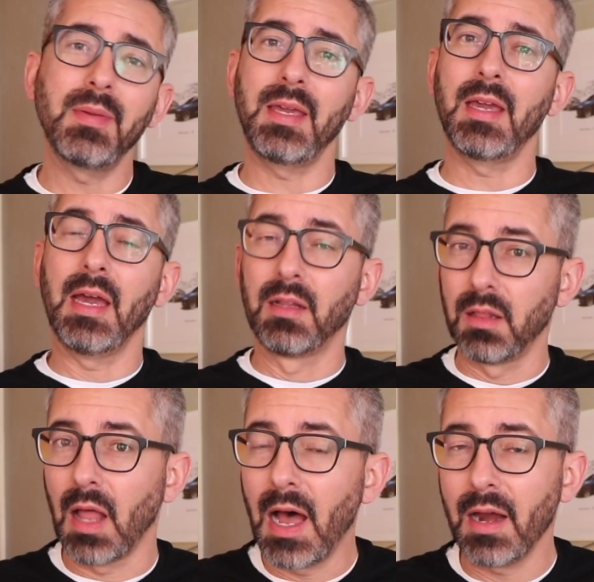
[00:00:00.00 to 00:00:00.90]
me a
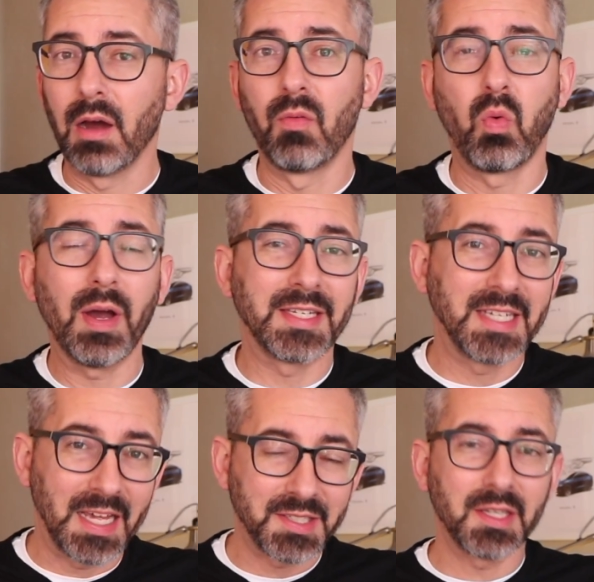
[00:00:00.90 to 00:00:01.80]
lot of what
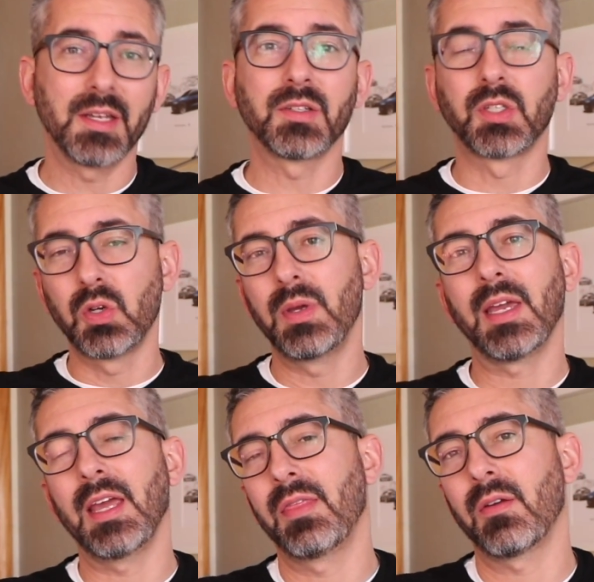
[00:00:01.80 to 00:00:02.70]
Tesla is
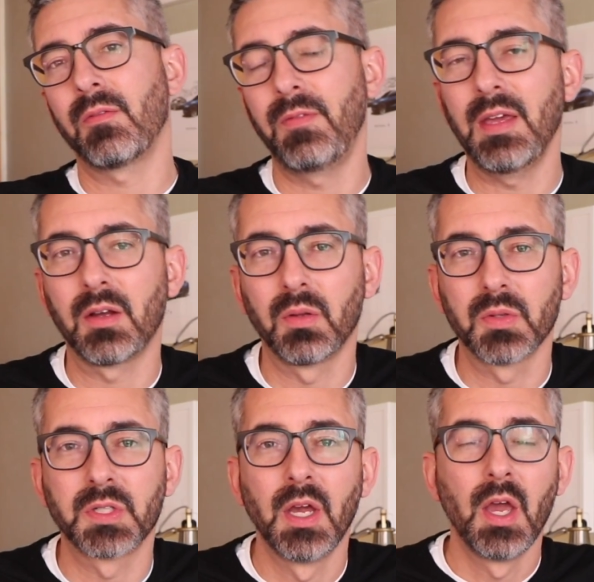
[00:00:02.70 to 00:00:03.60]
doing in their
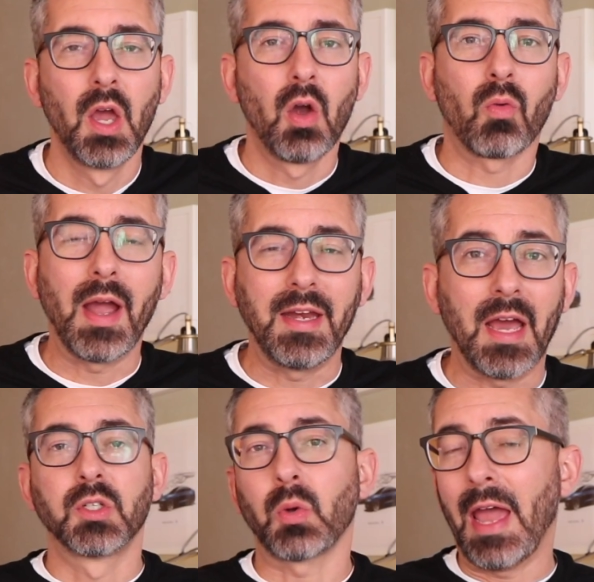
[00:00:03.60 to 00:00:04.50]
vehicles right
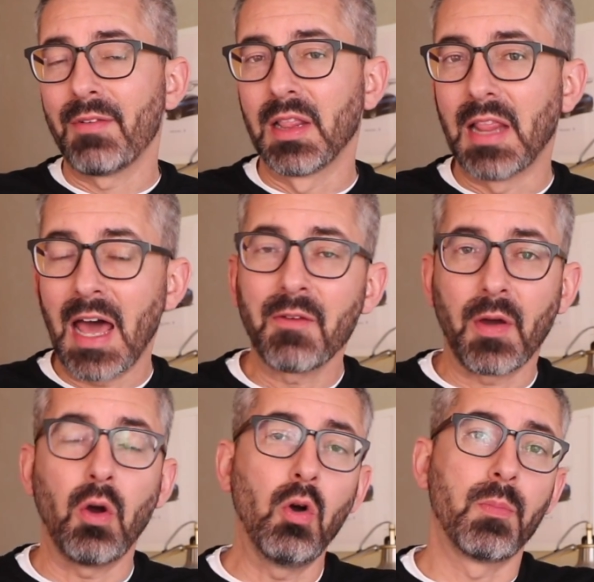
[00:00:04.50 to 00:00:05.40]
now. So I have a lot of
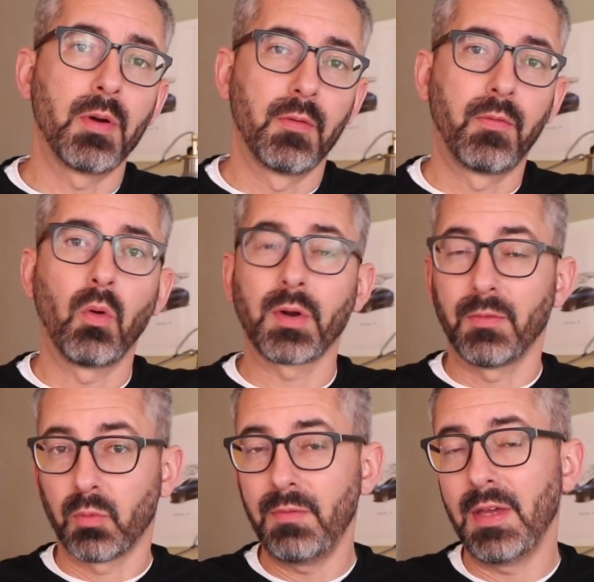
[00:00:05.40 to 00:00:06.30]
hope for
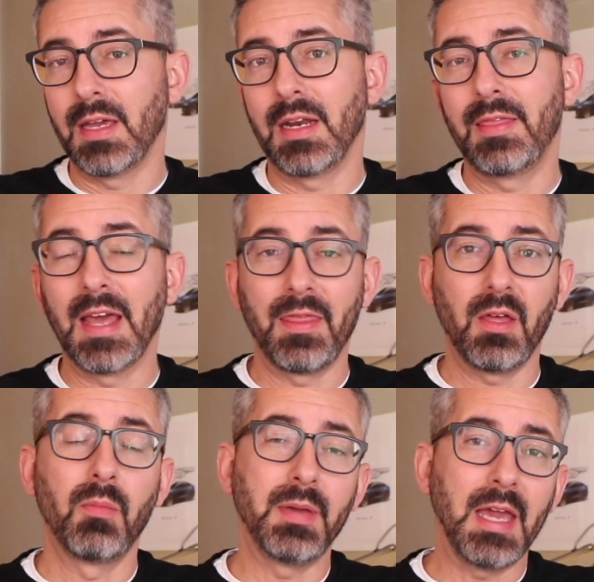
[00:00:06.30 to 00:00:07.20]
Rivian in that
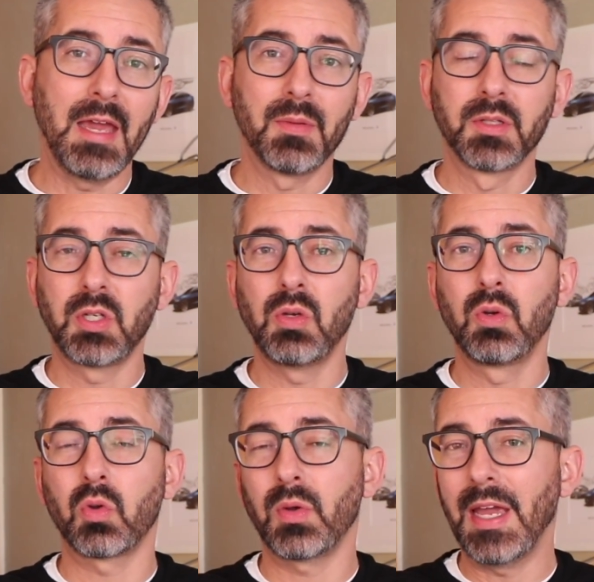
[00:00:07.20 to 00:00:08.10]
they'll be able to
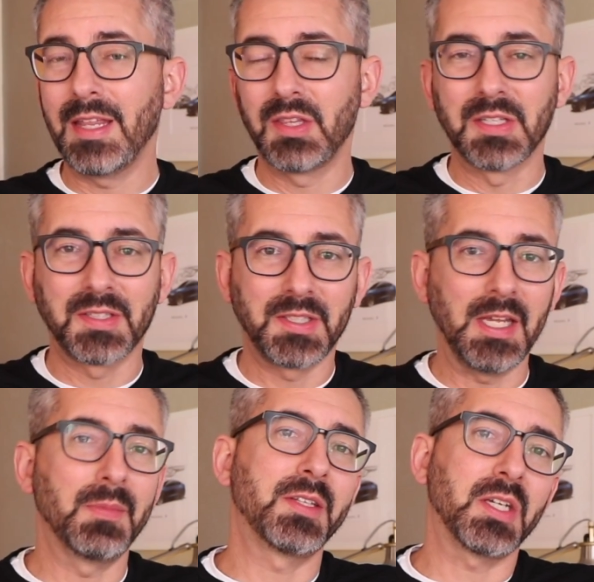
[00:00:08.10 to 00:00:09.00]
create this
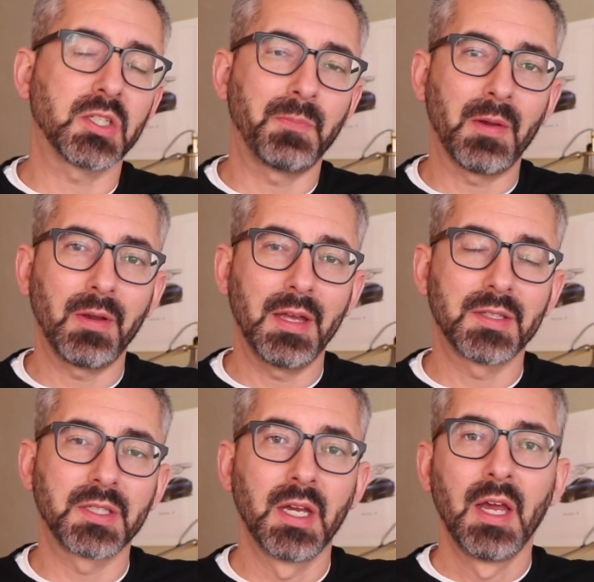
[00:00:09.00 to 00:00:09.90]
seamless
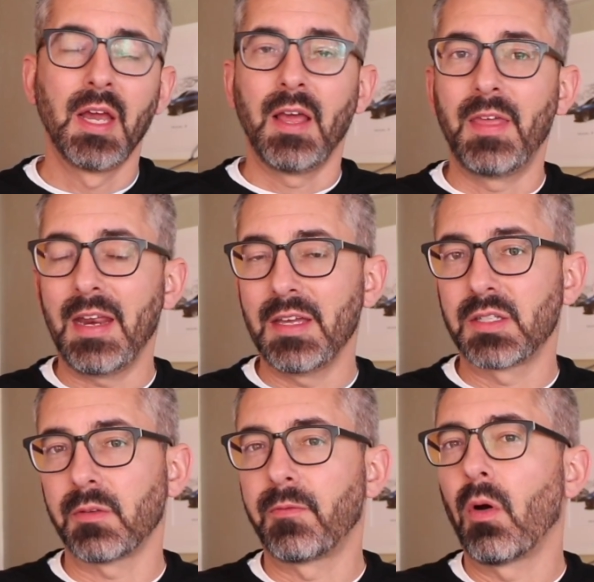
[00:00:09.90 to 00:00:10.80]
experience that
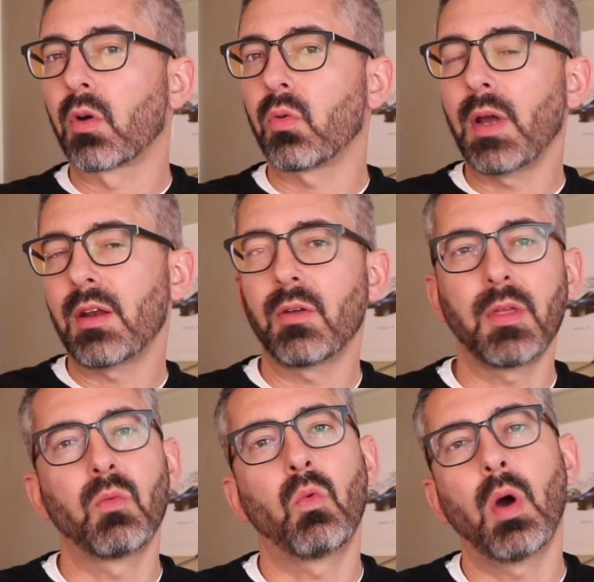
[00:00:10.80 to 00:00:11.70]
is far greater
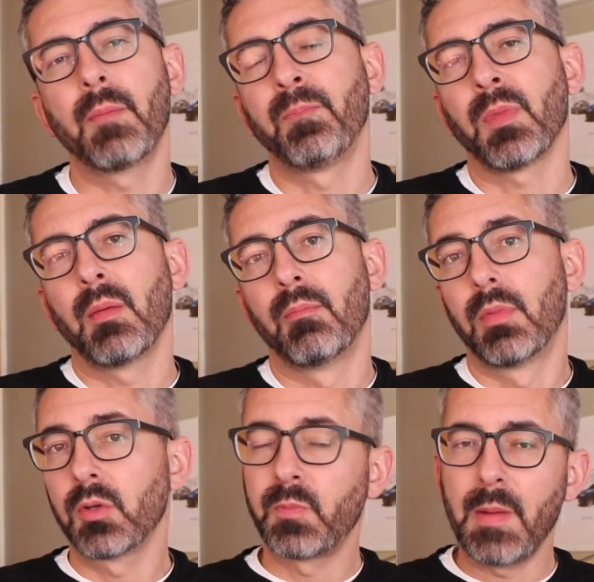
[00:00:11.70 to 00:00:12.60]
than what
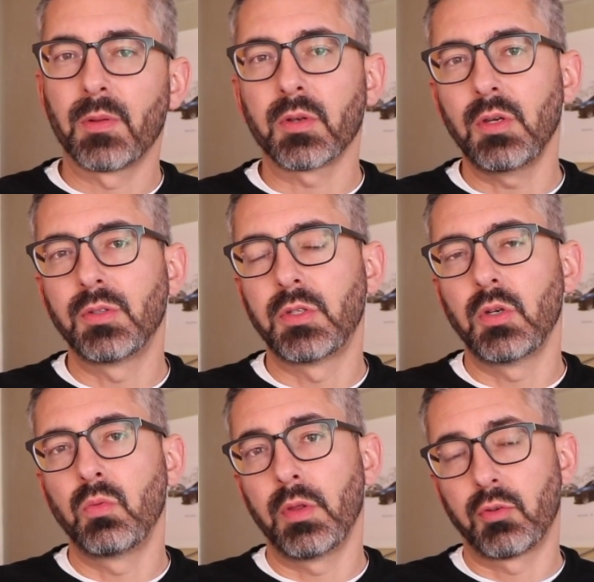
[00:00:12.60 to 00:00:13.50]
most people are used
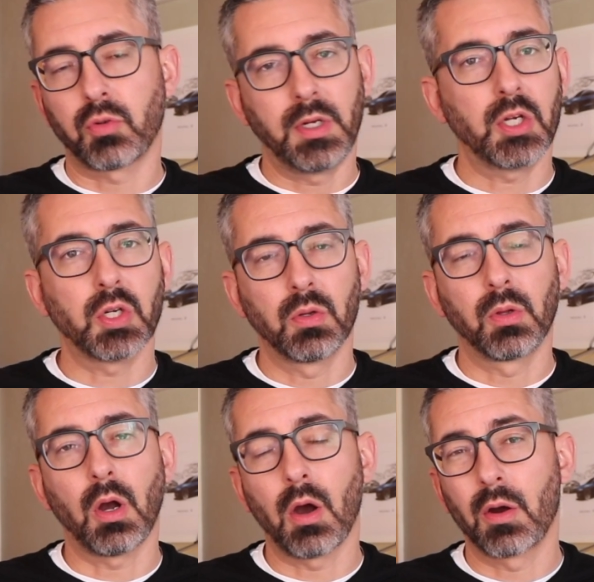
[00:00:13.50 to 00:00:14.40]
to with traditional
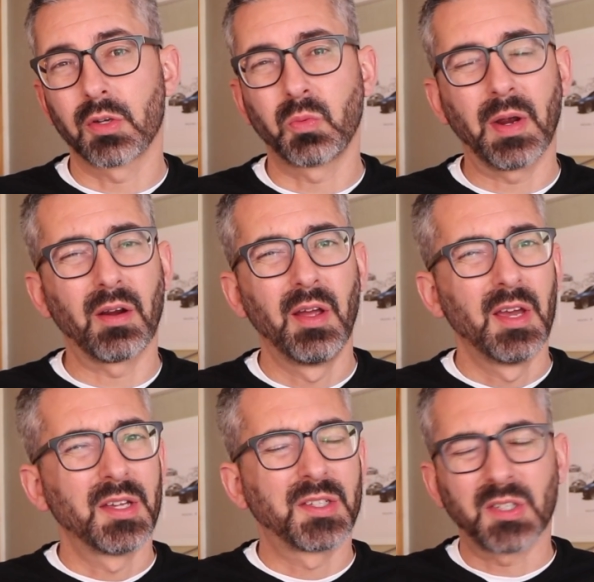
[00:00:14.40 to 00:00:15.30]
cars, where
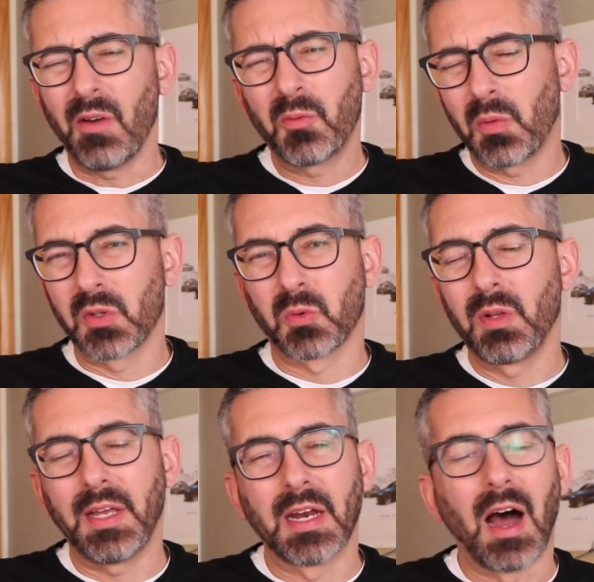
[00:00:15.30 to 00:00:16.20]
software is
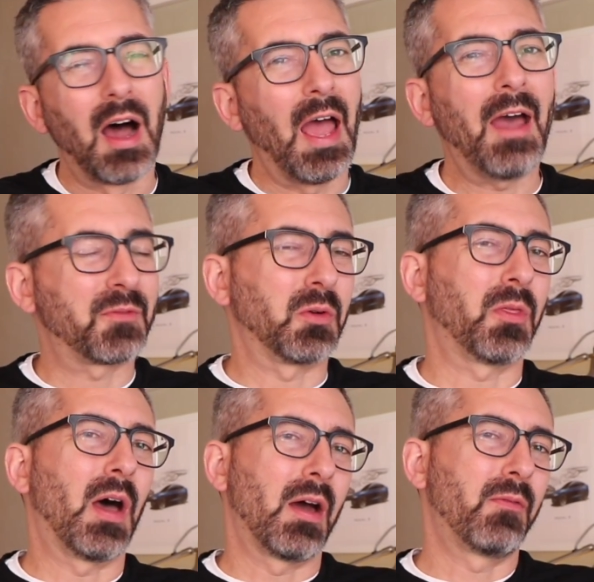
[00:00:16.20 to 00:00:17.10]
really an
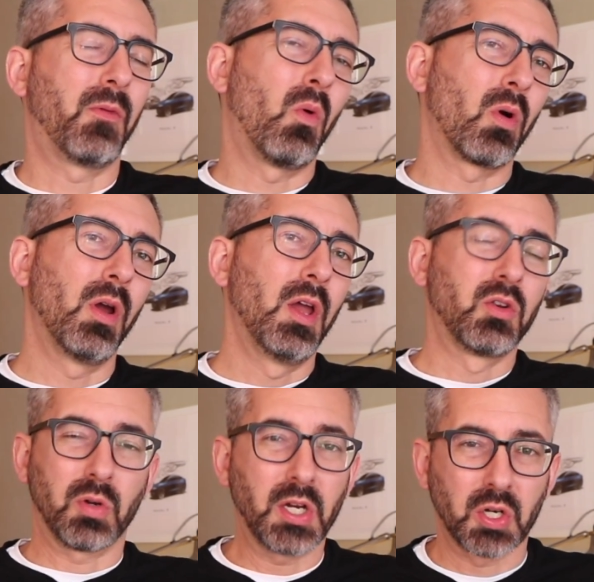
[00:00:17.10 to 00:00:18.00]
afterthought for
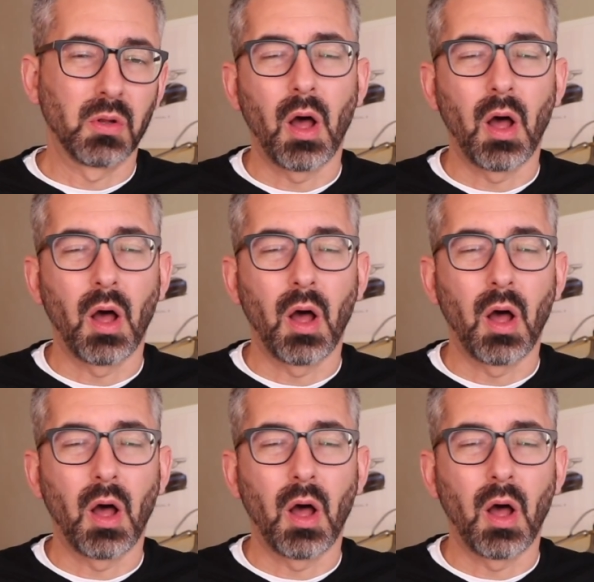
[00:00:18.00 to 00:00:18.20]
traditional